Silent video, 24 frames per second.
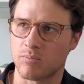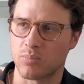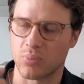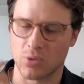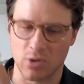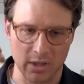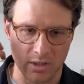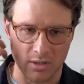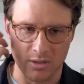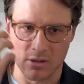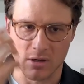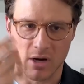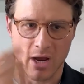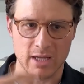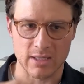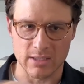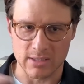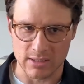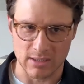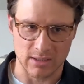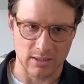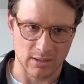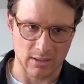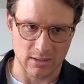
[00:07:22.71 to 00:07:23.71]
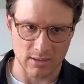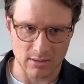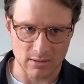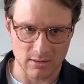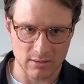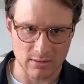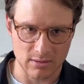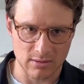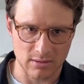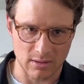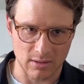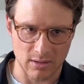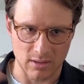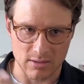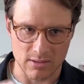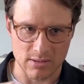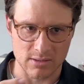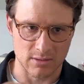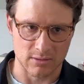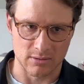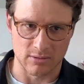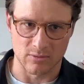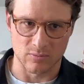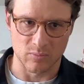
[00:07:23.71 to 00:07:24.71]
bring your idea
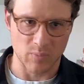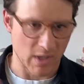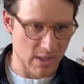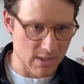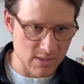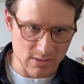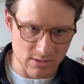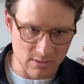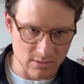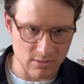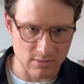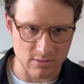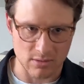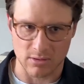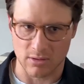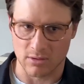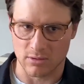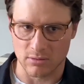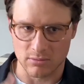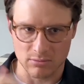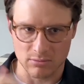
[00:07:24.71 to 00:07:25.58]
into pixels or